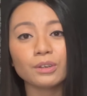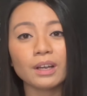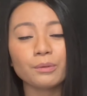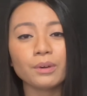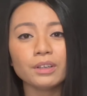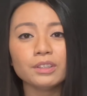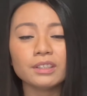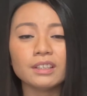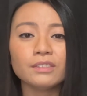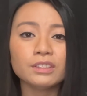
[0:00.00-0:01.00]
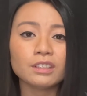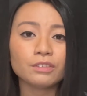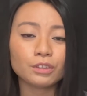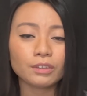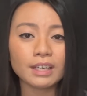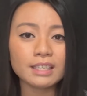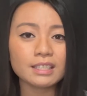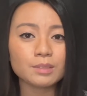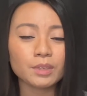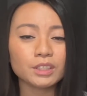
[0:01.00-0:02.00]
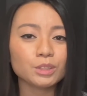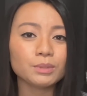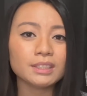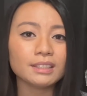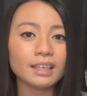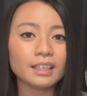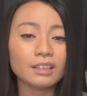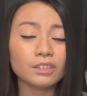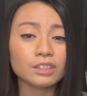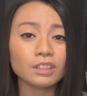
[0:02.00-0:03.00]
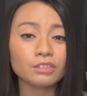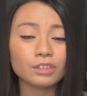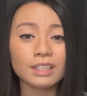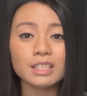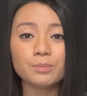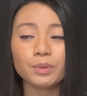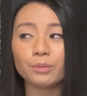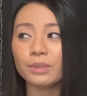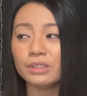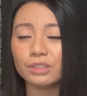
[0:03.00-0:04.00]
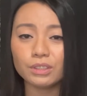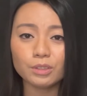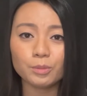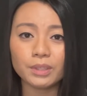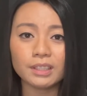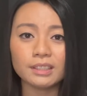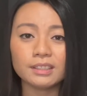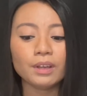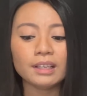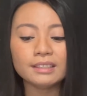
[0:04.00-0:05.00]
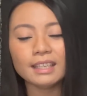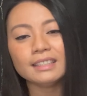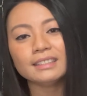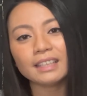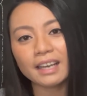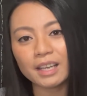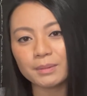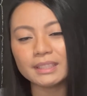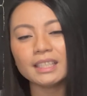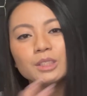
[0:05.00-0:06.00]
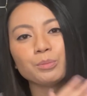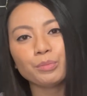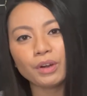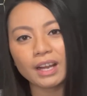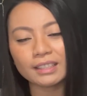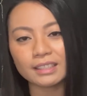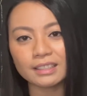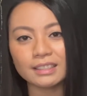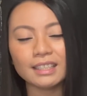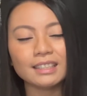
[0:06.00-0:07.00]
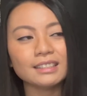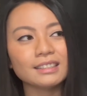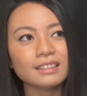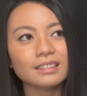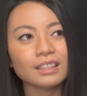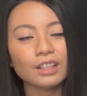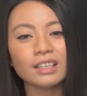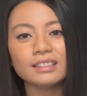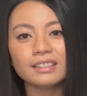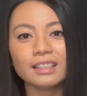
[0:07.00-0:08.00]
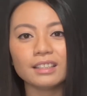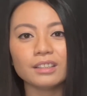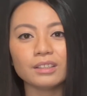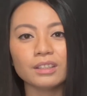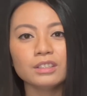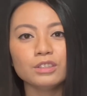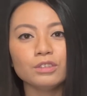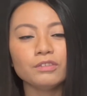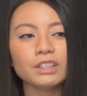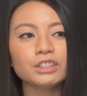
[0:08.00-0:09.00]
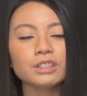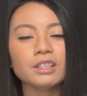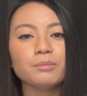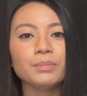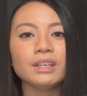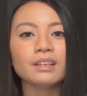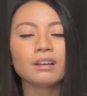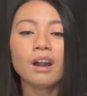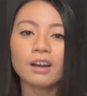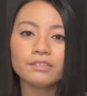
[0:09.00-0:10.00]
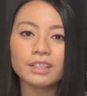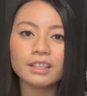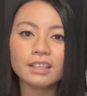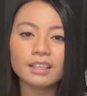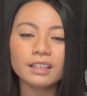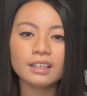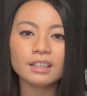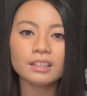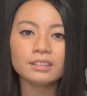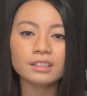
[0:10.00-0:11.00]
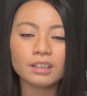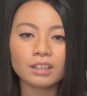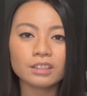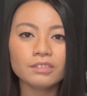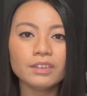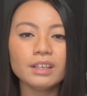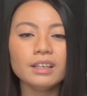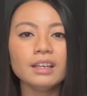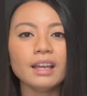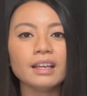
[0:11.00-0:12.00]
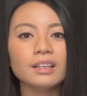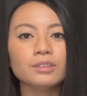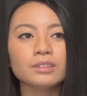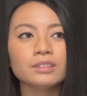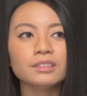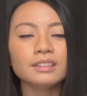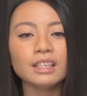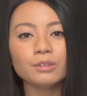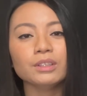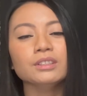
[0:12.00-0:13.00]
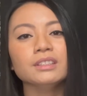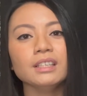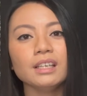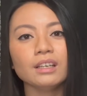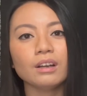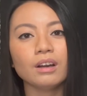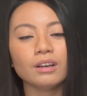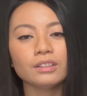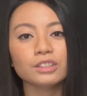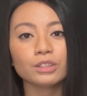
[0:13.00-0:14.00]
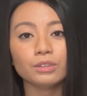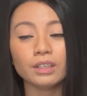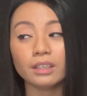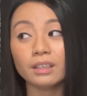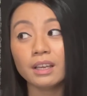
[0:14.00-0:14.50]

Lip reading: I want you to give yourself grace, as much as we say give yourself grace, but we do, because it takes time. It takes practice. It takes a lot of skill to eventually be confident in sonography and seeing what you're seeing on the screen.